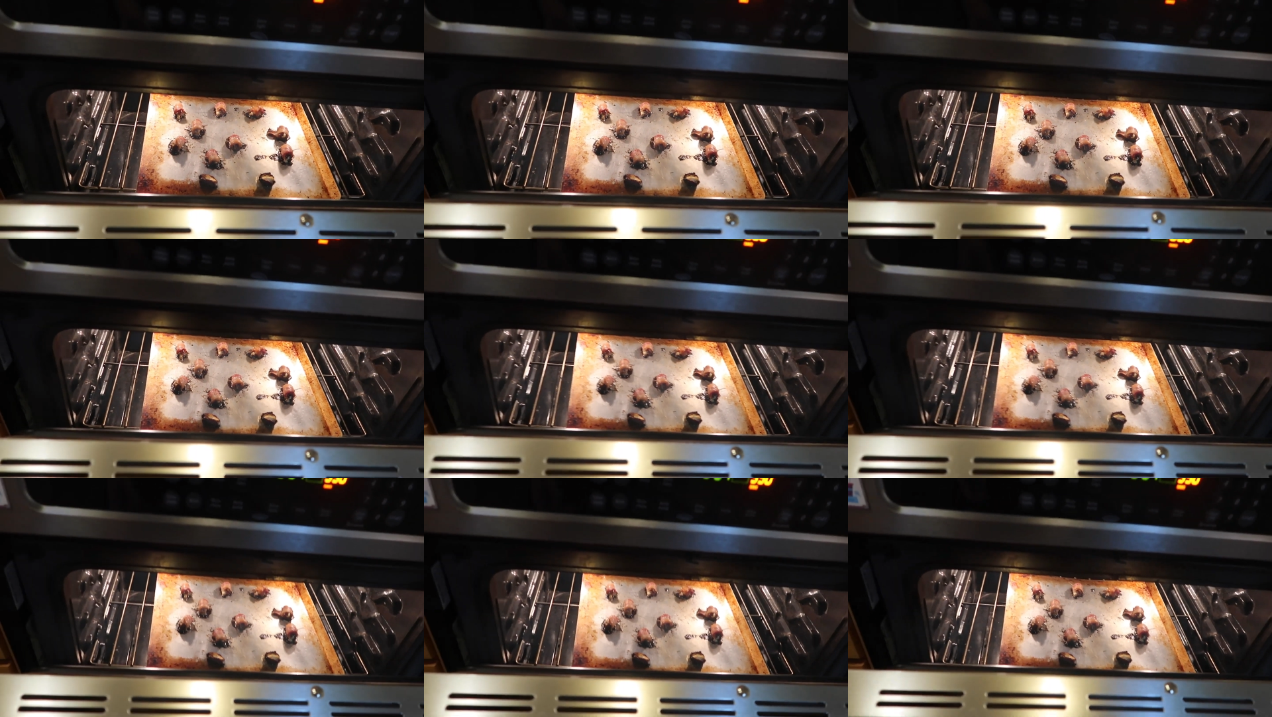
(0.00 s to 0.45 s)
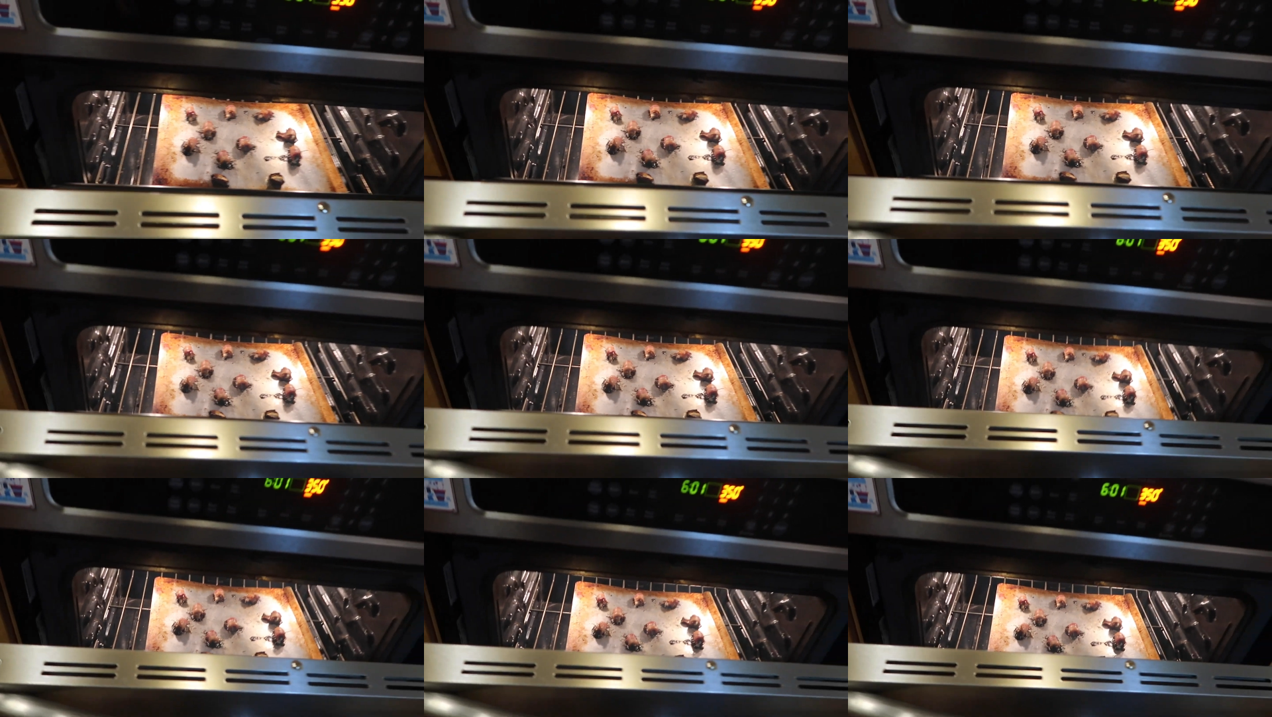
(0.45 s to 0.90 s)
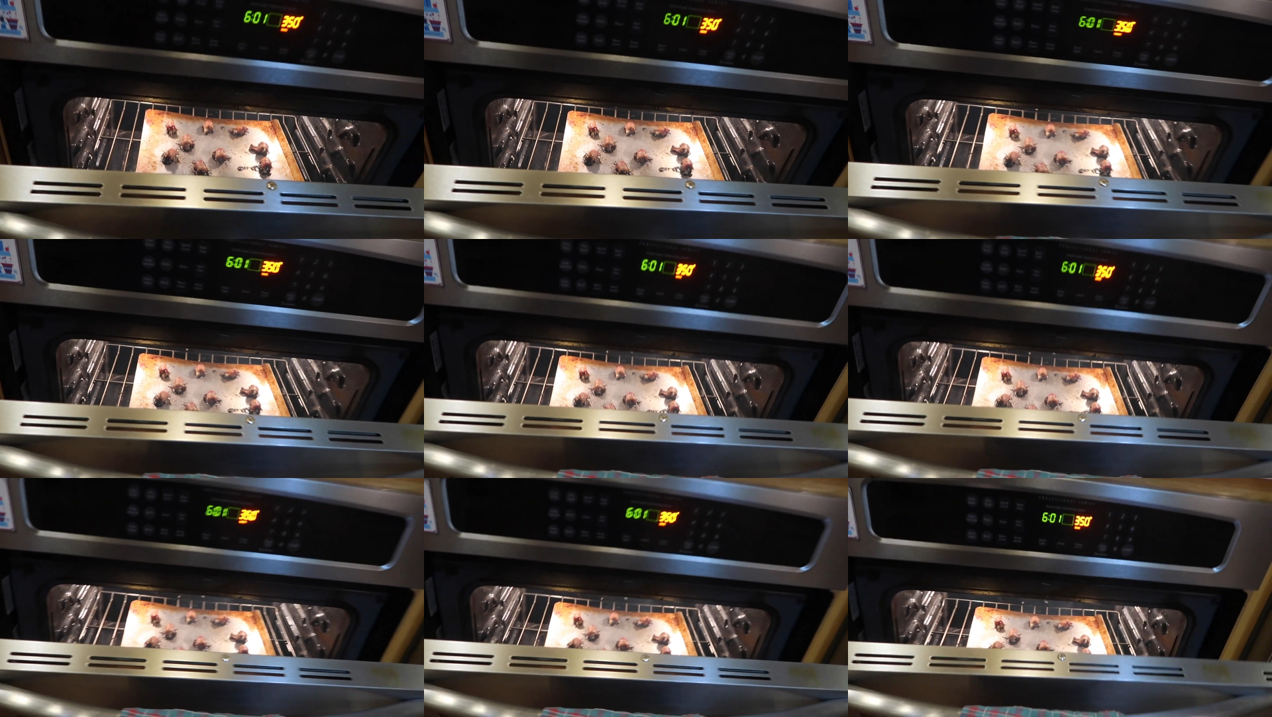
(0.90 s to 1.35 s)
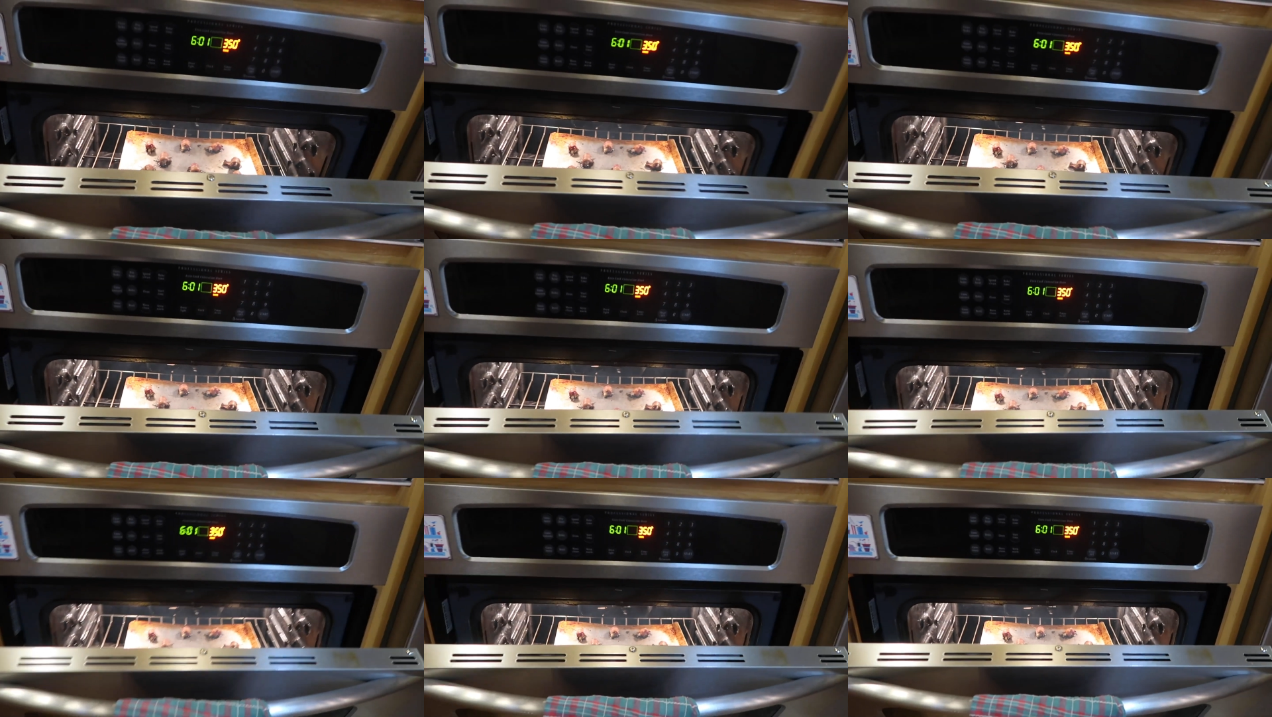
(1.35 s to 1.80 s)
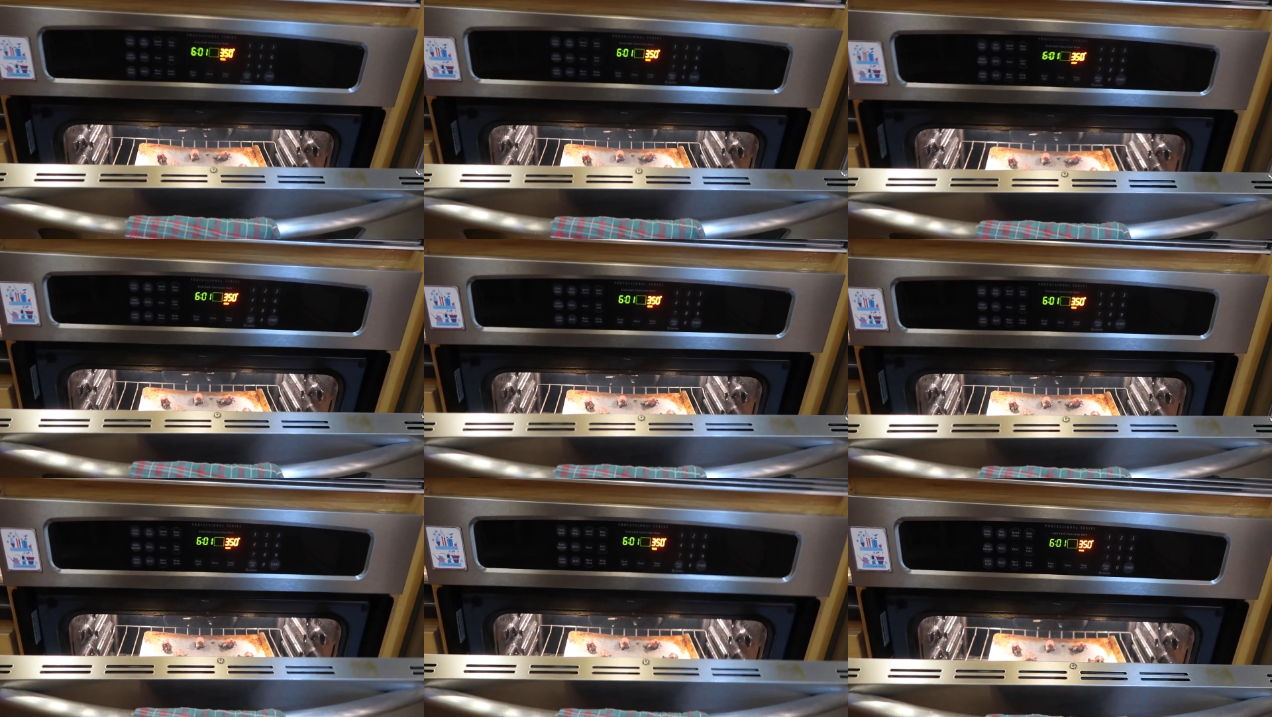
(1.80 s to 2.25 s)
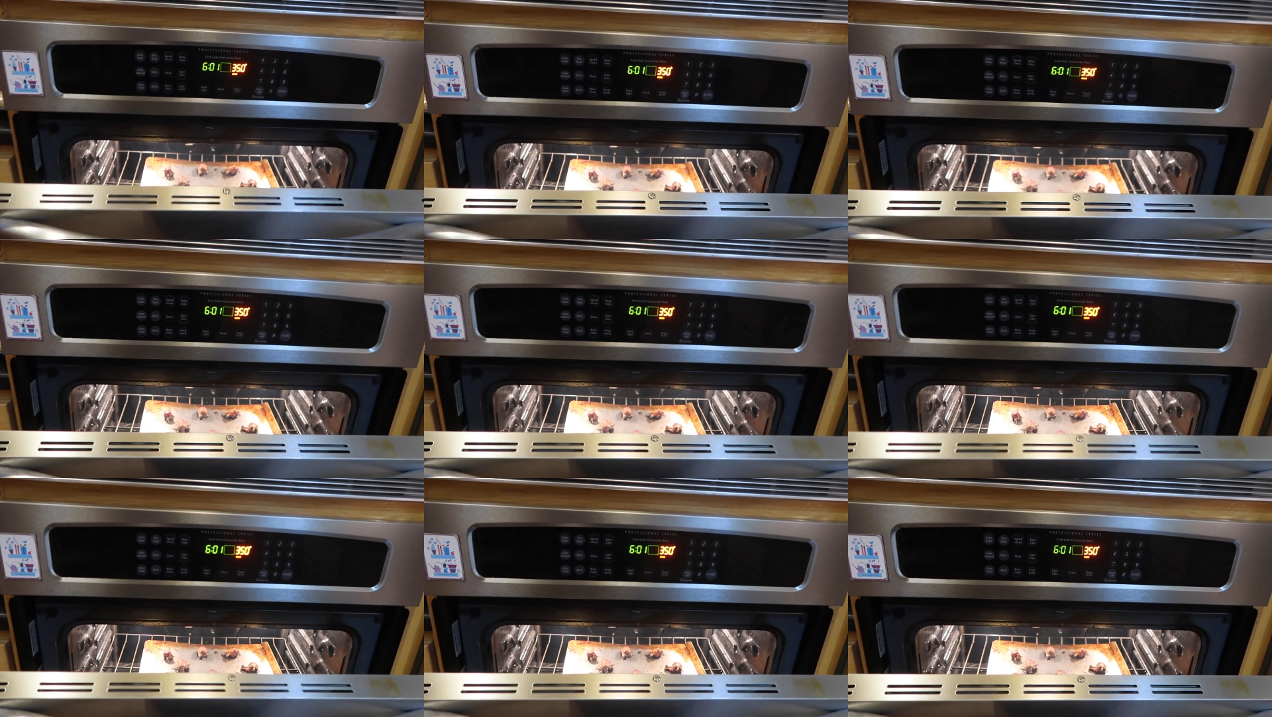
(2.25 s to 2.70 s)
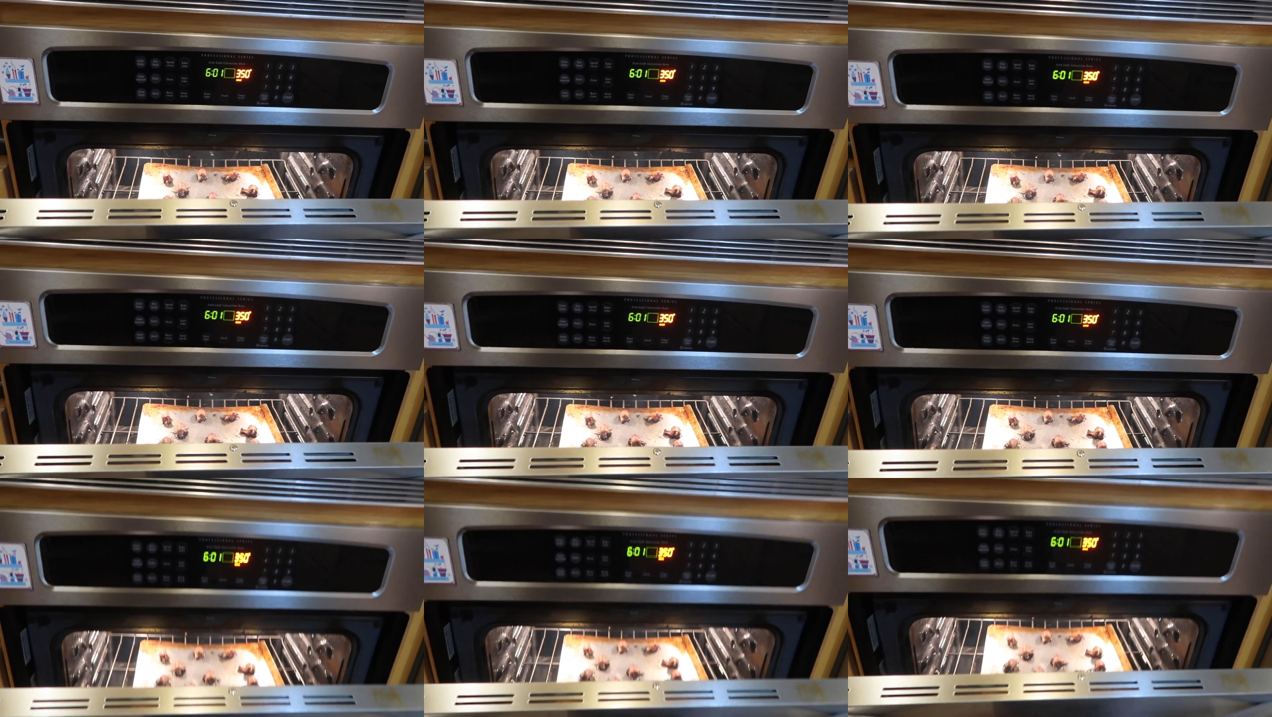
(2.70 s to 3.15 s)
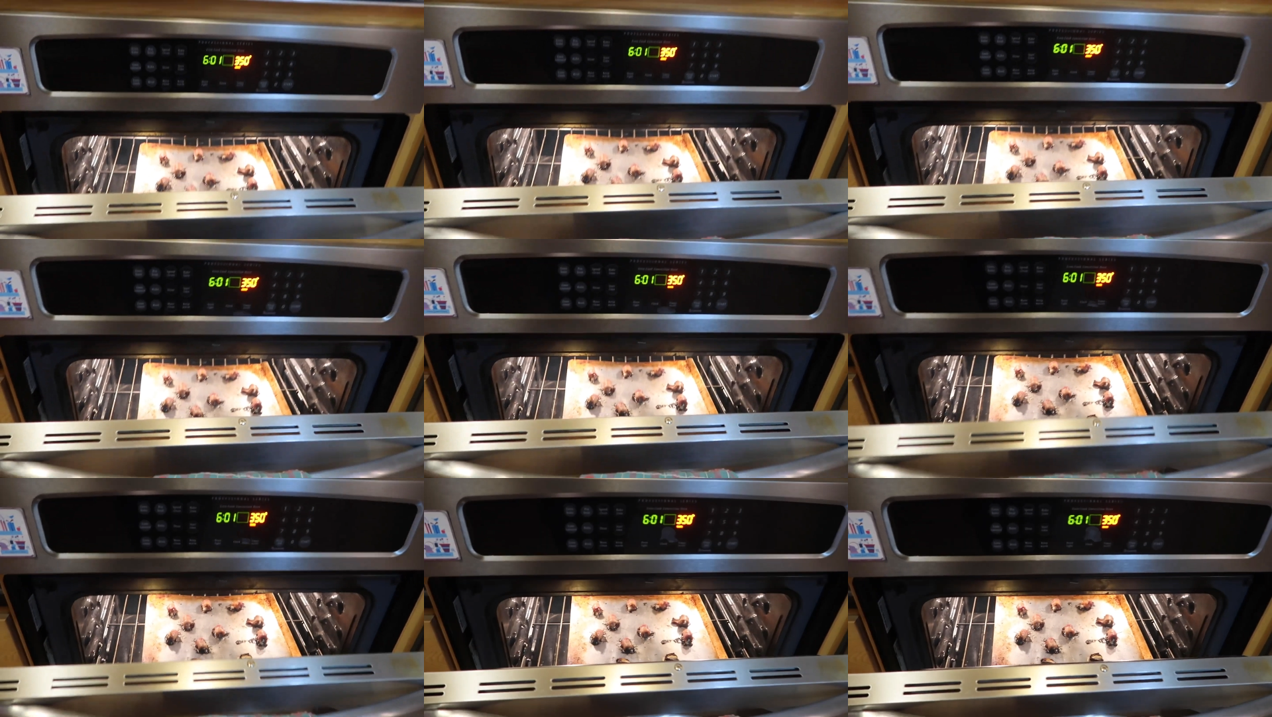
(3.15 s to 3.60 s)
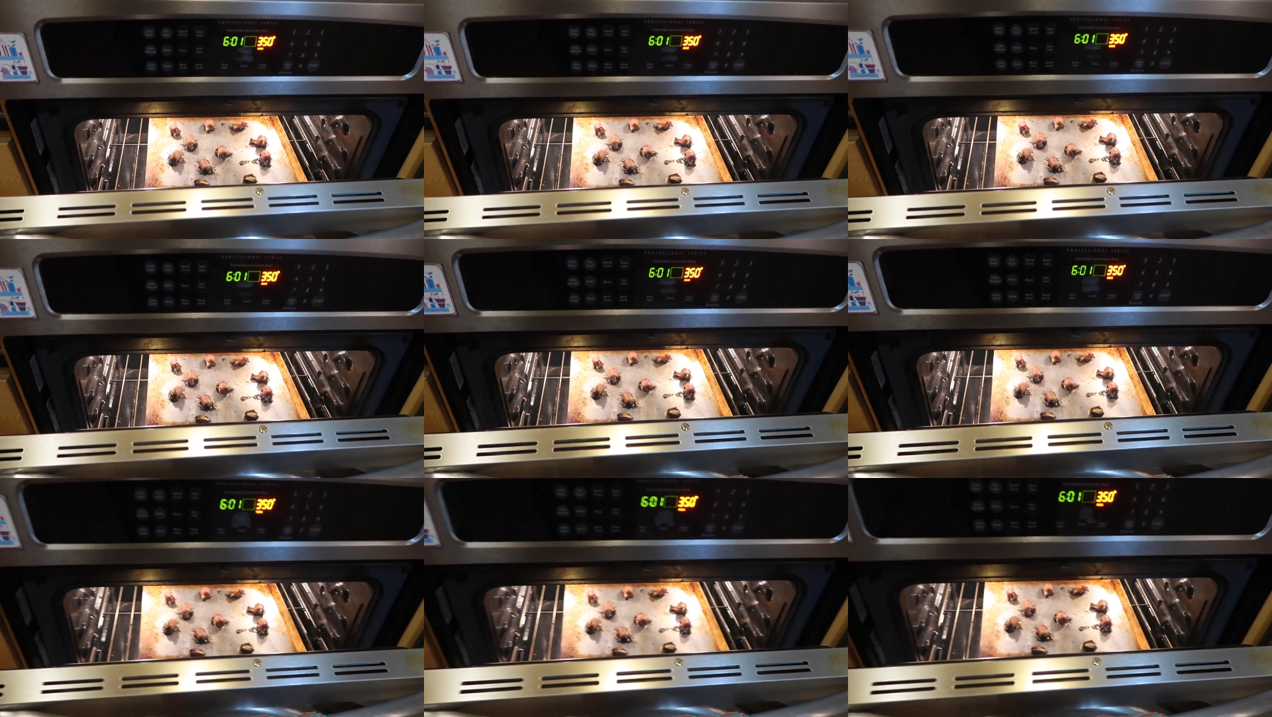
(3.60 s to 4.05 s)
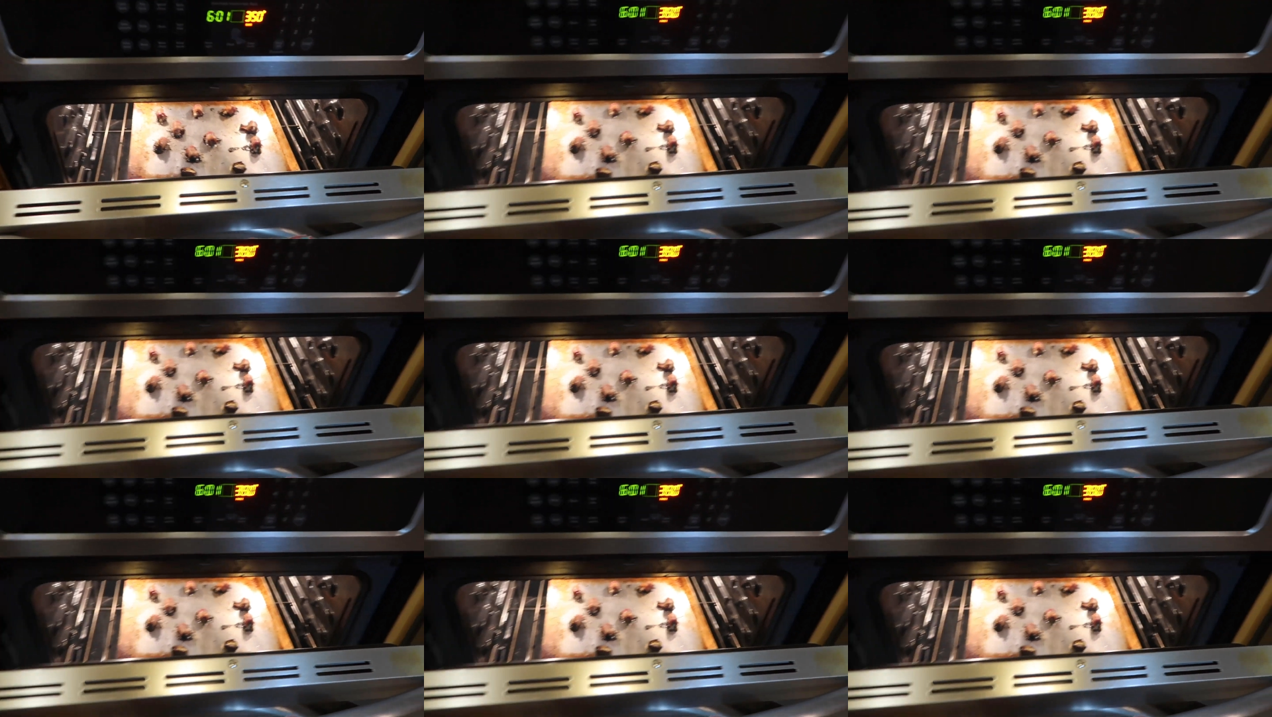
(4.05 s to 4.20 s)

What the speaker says: No face is visible, so there are no lips to read.